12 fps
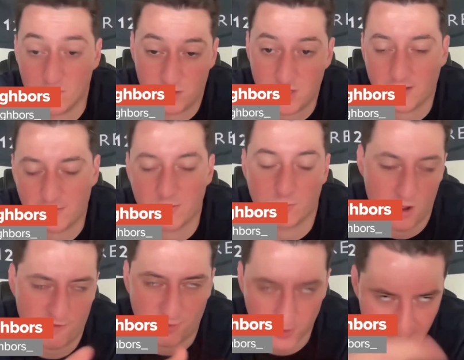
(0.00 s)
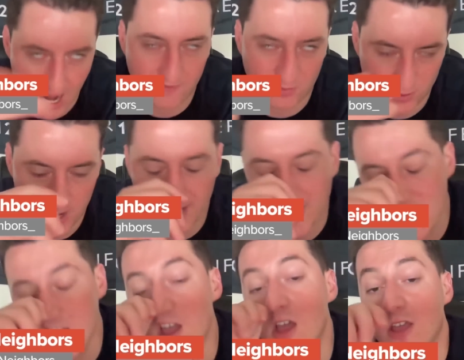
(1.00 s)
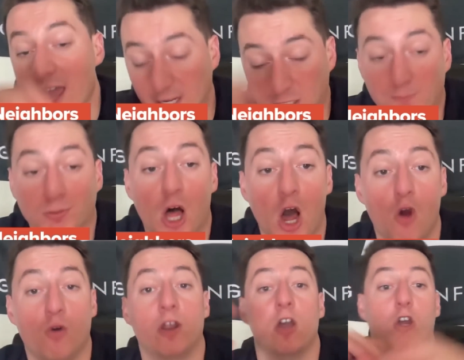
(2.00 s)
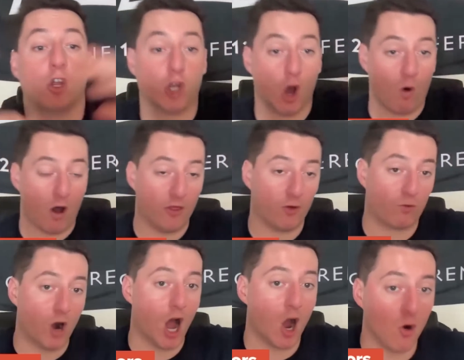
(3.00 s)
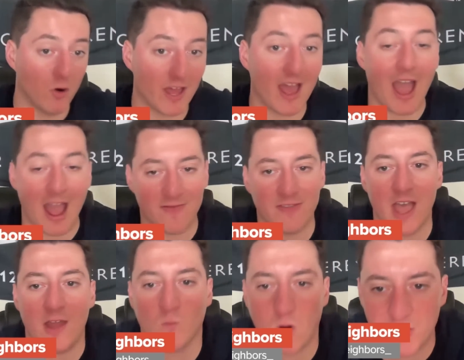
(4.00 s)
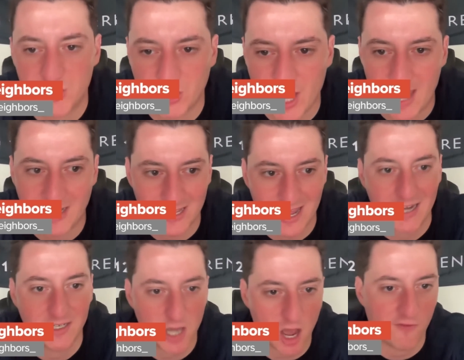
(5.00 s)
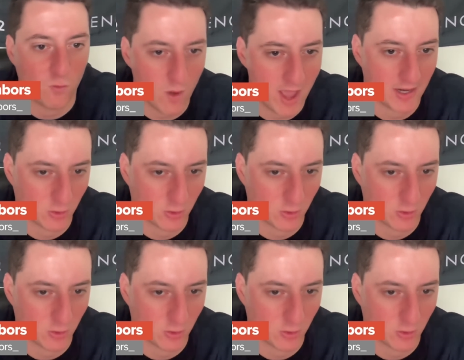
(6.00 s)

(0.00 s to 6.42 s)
kick the rough first half of the day, explode, go on the road, and then once again get a tough win.